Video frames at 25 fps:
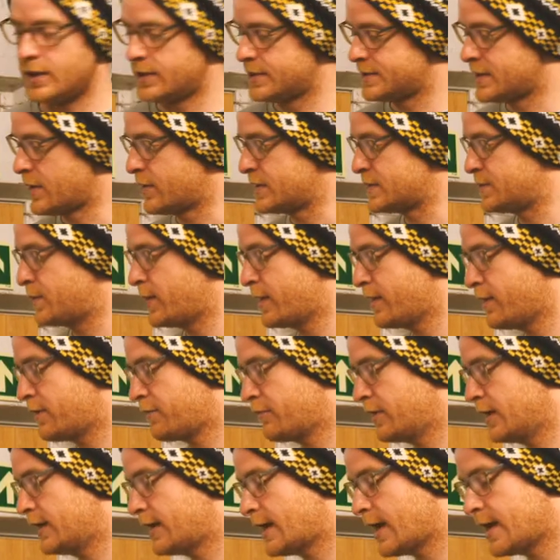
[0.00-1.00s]
So it's been
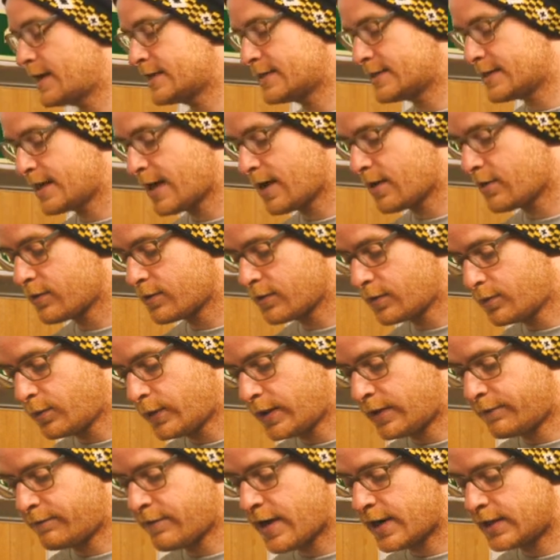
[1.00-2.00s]
three days now.
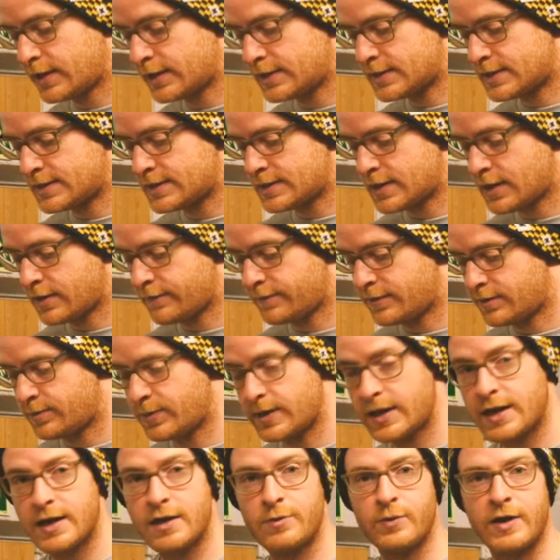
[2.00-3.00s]
We're ready to serve the
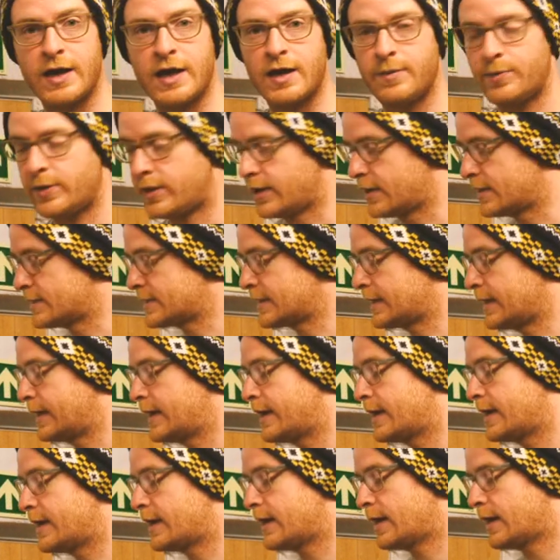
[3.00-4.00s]
beer. We're happy that it's
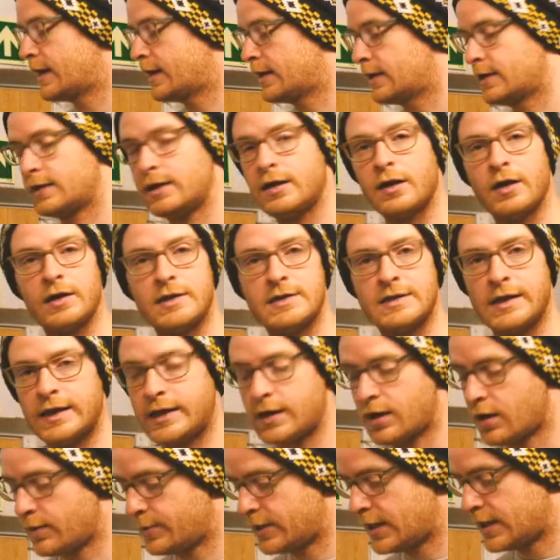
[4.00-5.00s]
clear and nicely
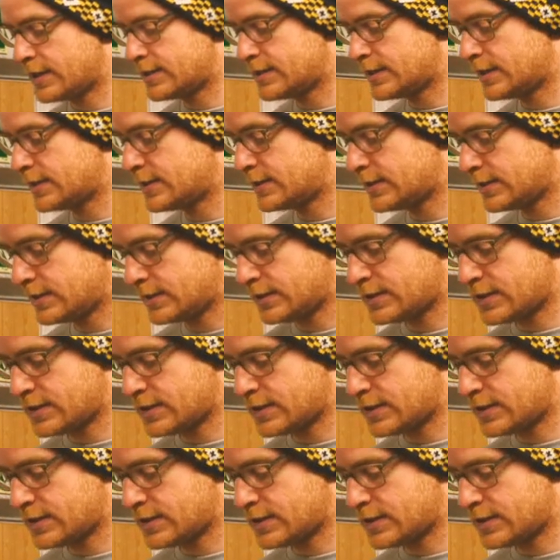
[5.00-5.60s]
carbonated.